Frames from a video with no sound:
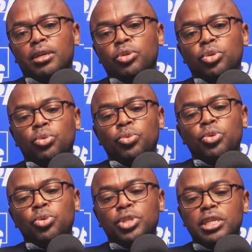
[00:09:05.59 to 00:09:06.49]

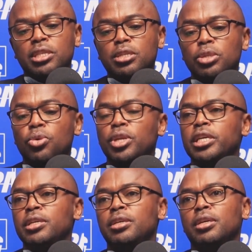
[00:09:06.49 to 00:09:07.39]
You see
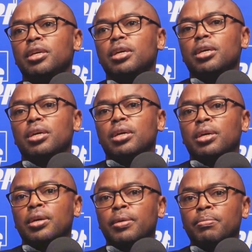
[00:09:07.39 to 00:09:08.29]
slowly,
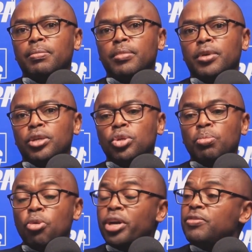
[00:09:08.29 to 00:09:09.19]

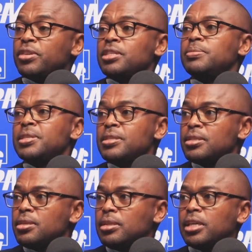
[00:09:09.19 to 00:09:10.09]
more
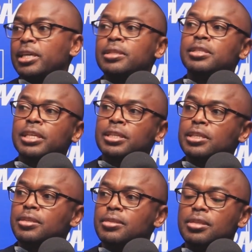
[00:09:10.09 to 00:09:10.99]
investments in the health
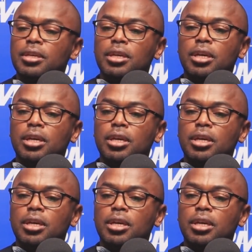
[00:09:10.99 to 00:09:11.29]
sector,